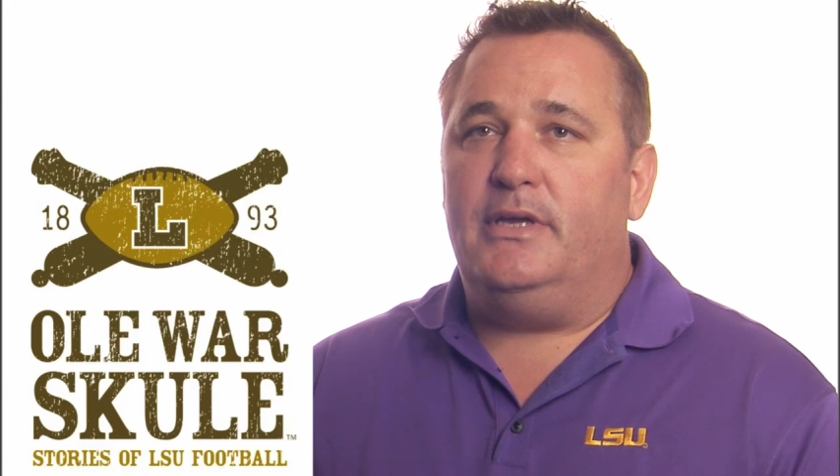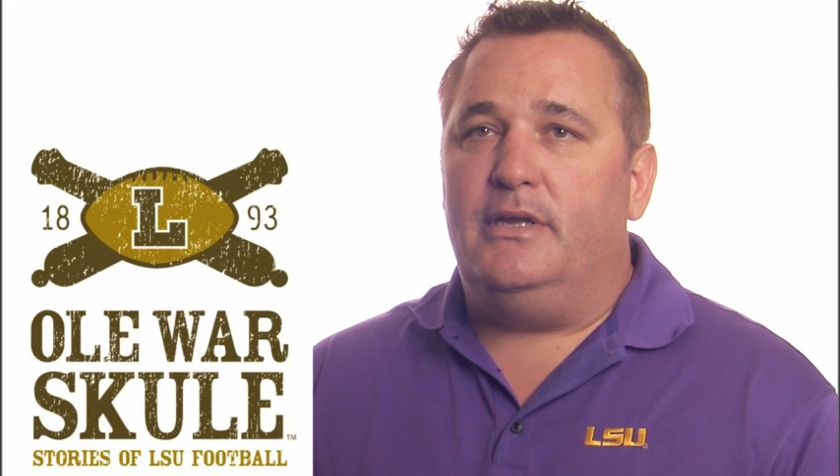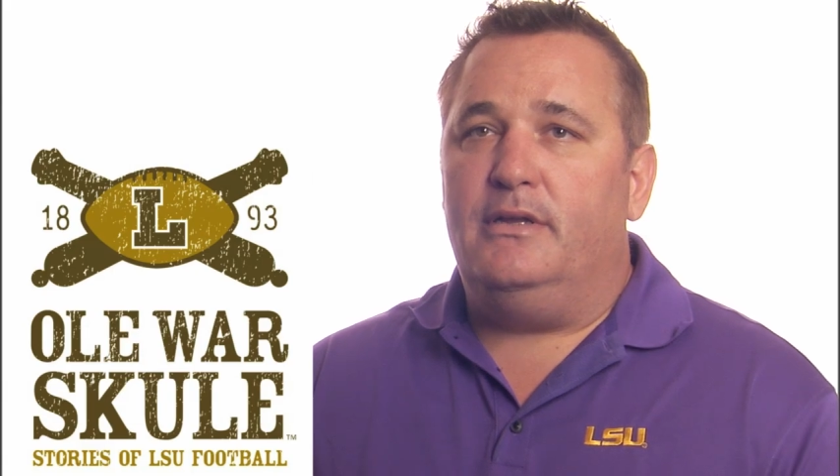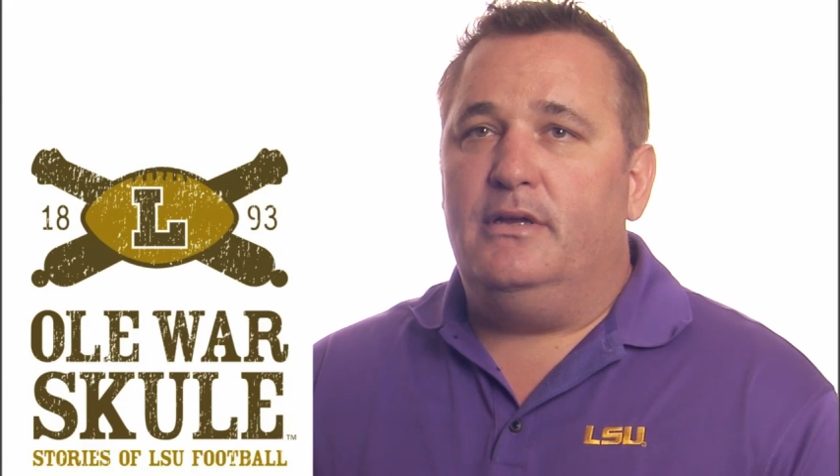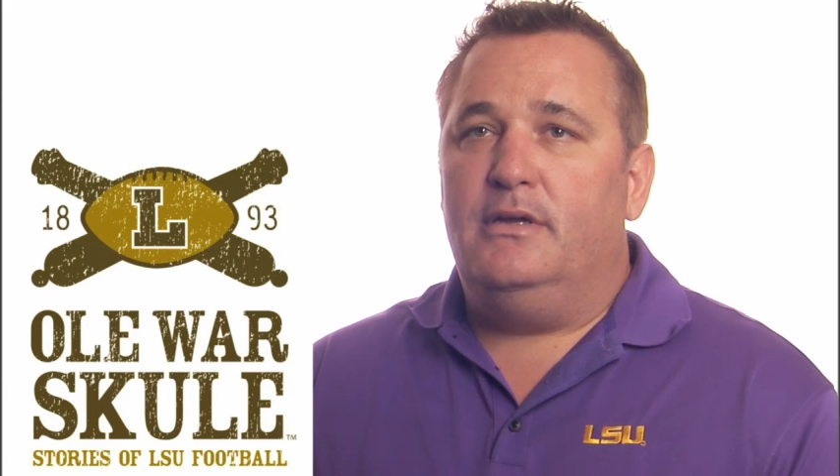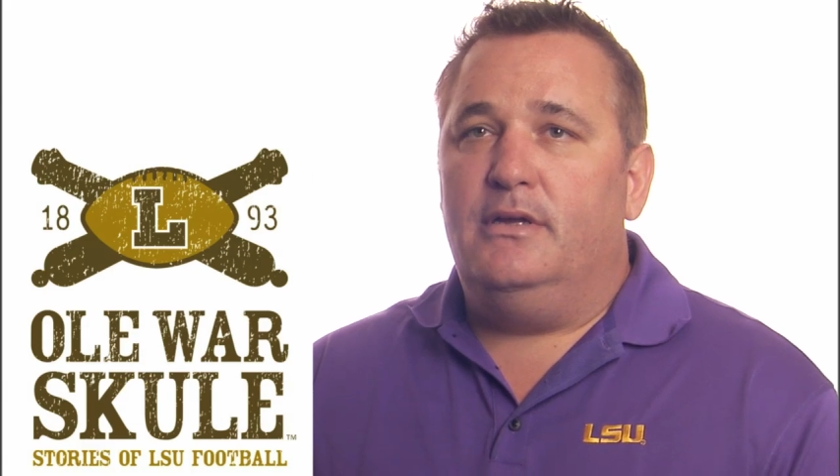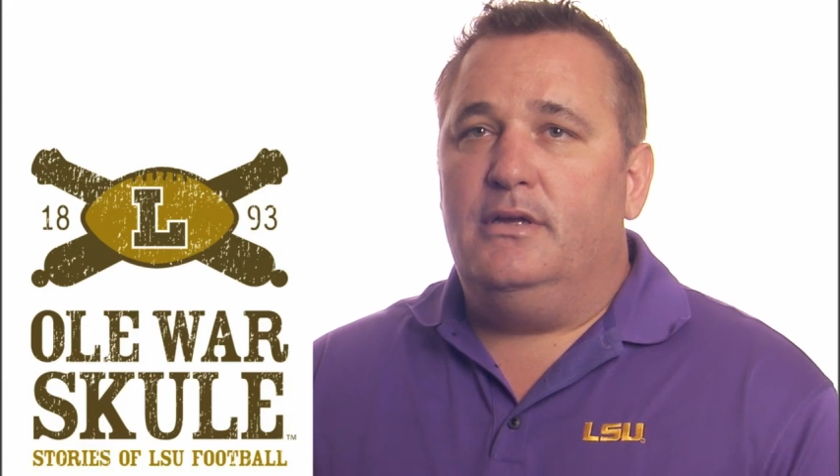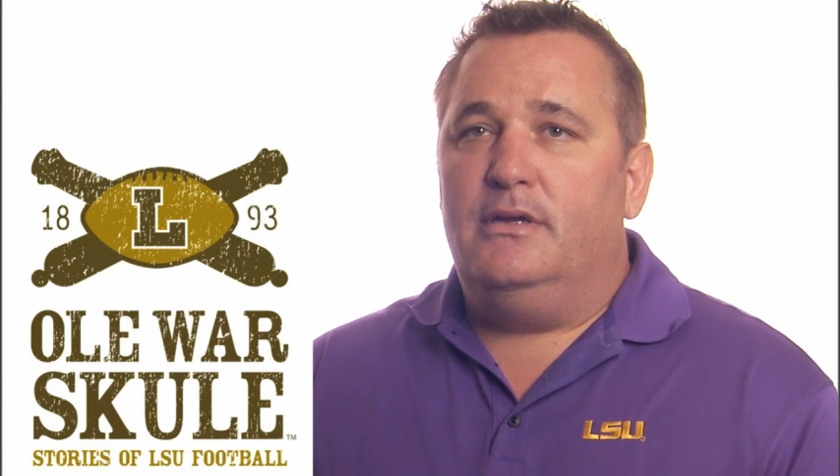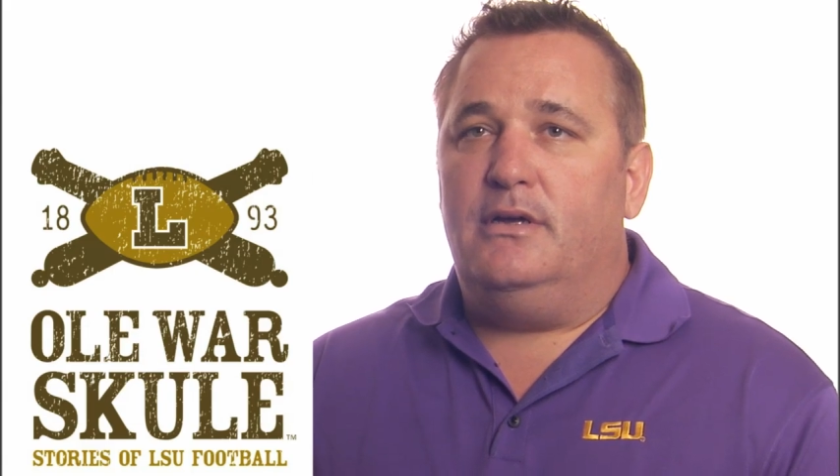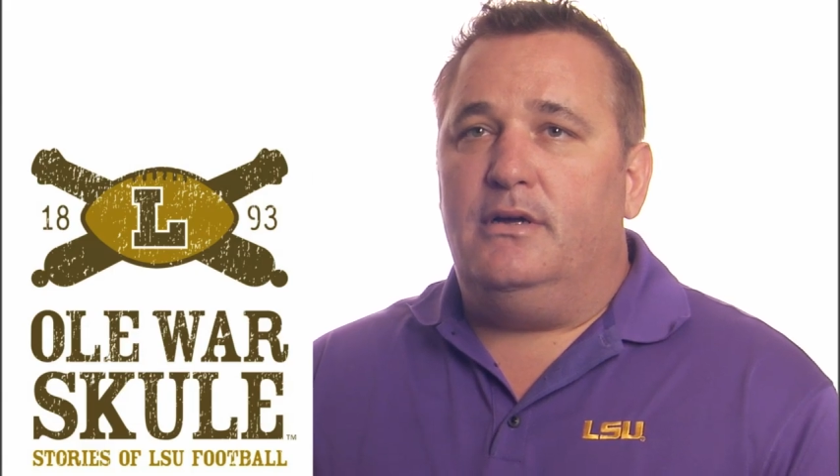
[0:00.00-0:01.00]
get,
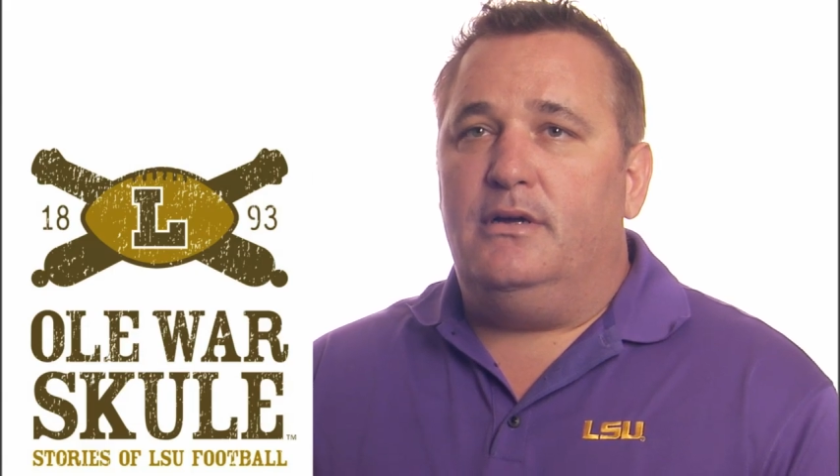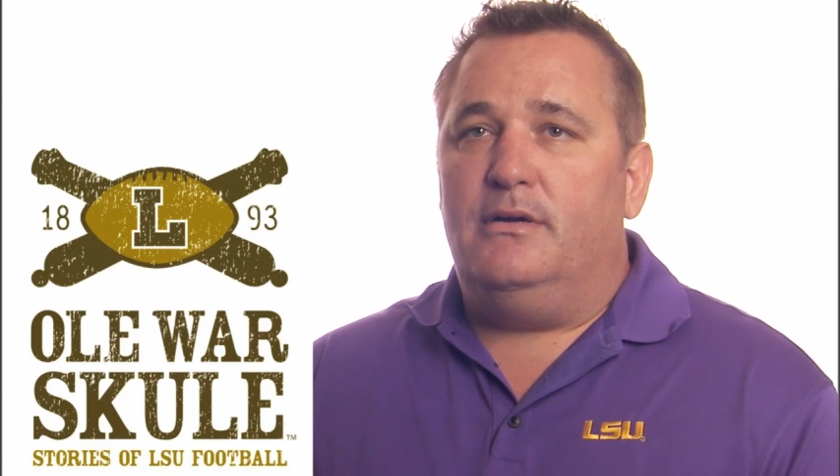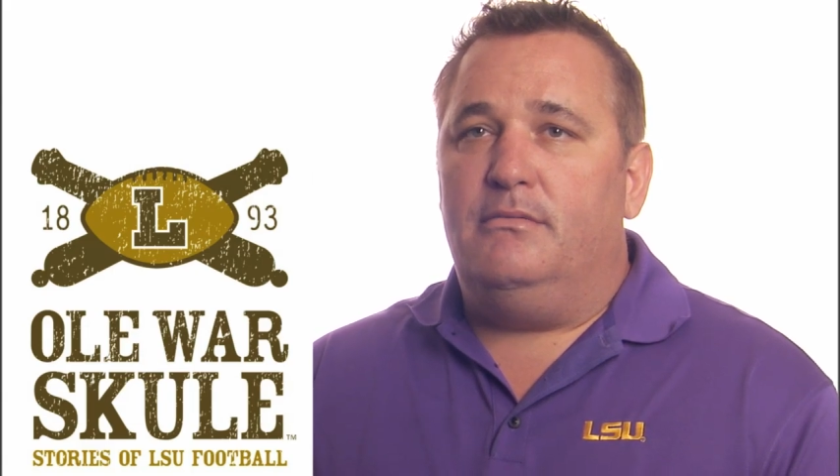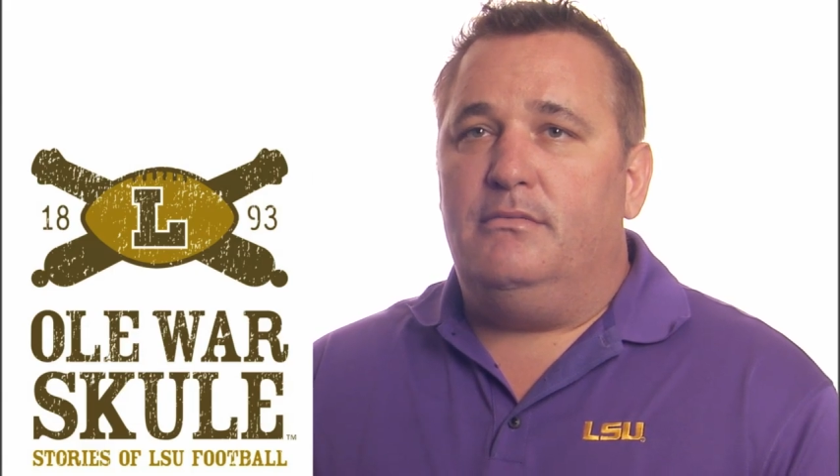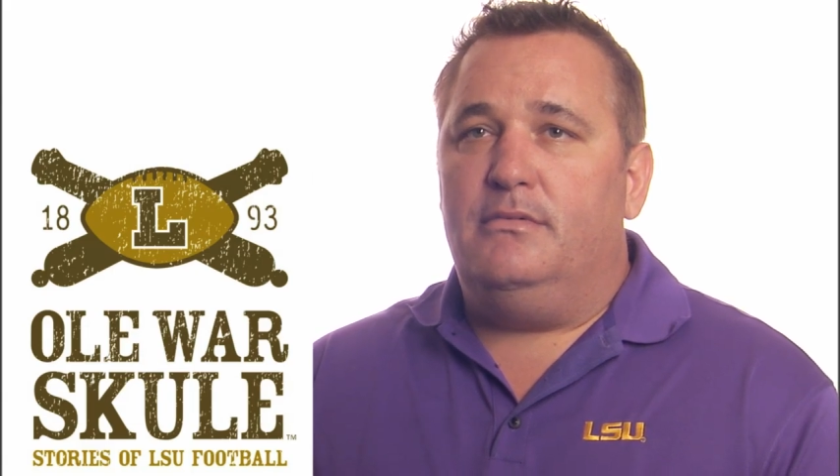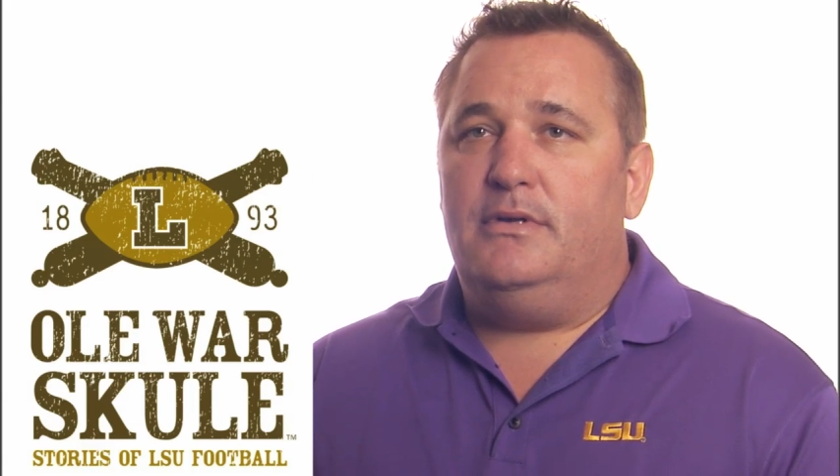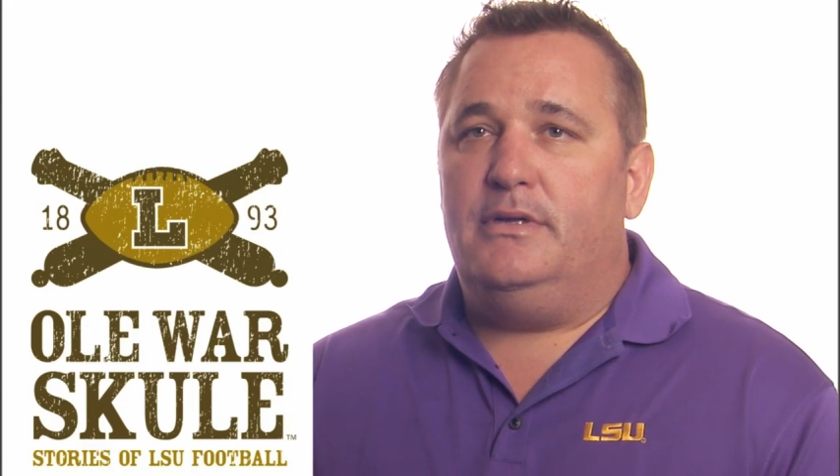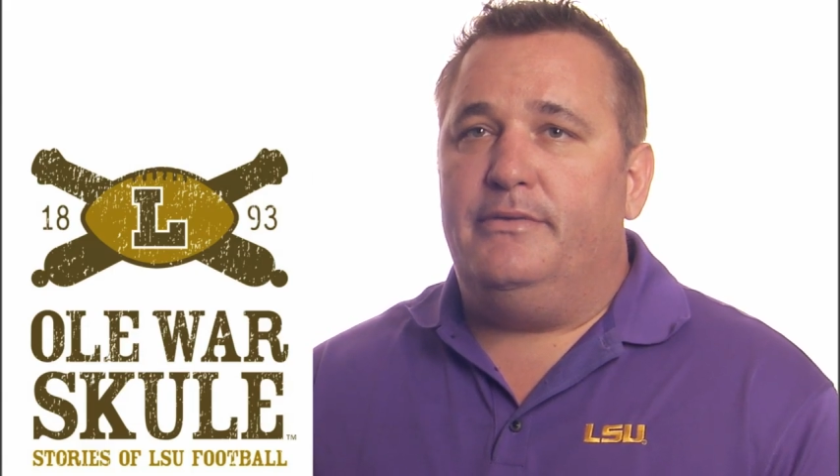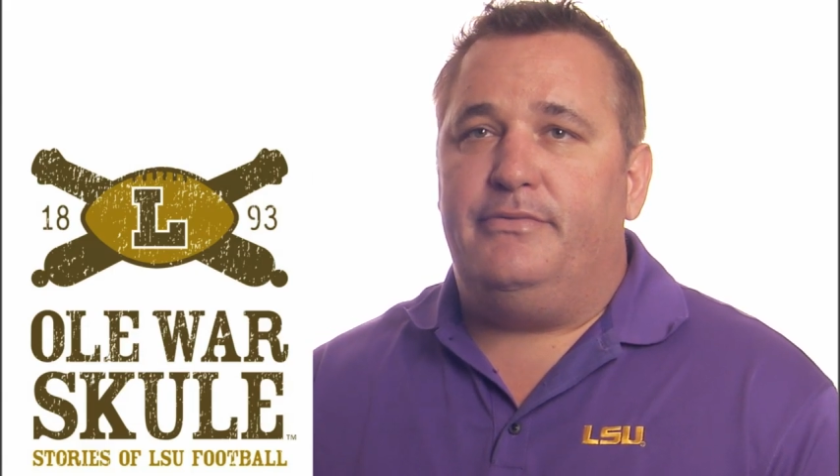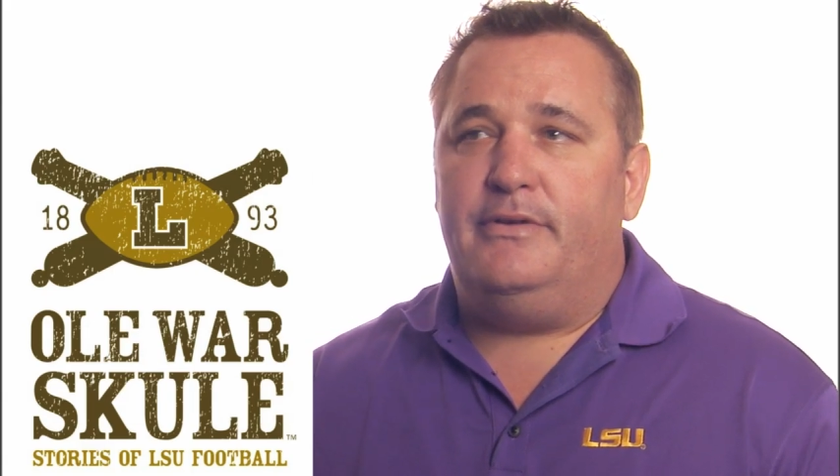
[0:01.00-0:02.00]

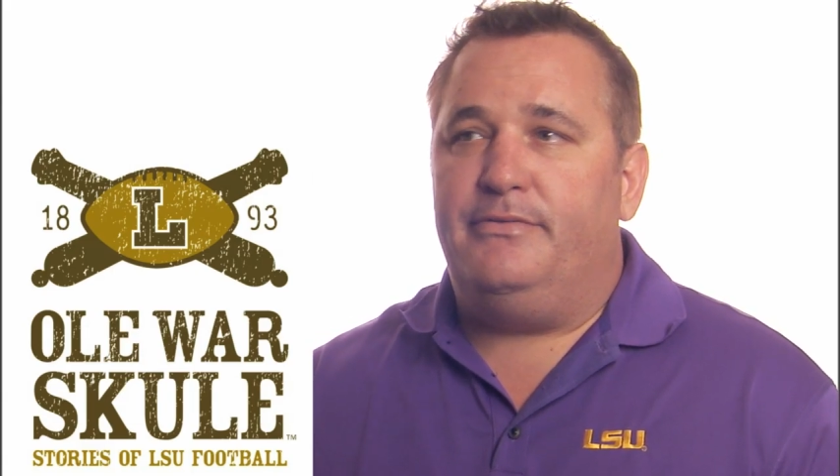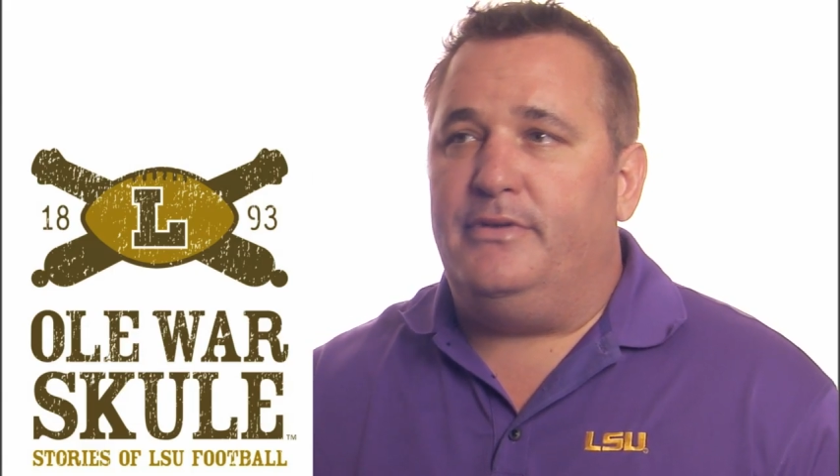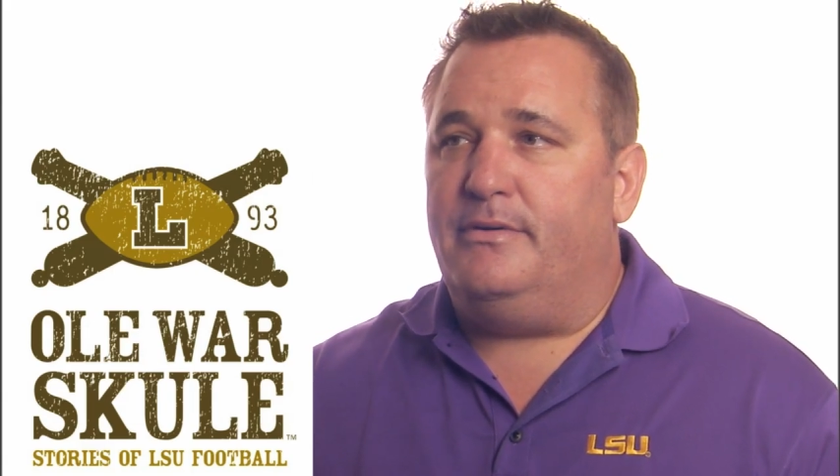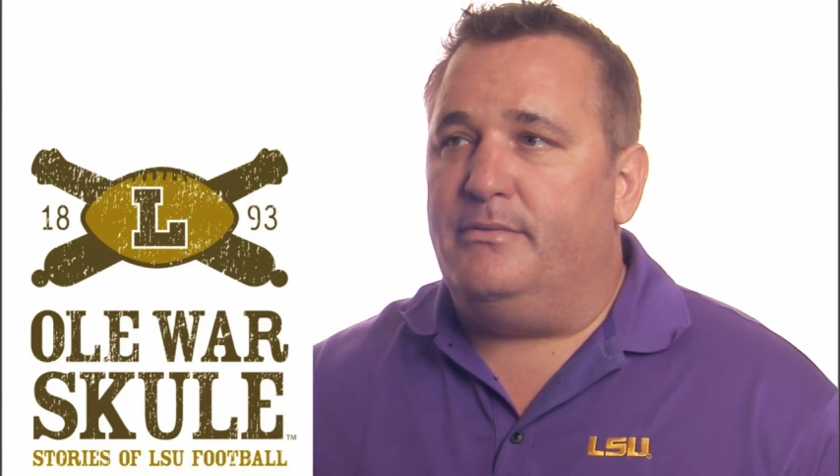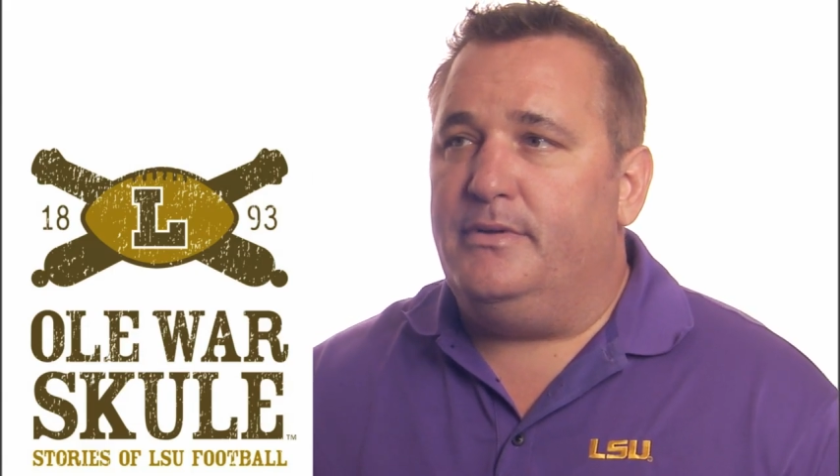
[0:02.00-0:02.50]
if your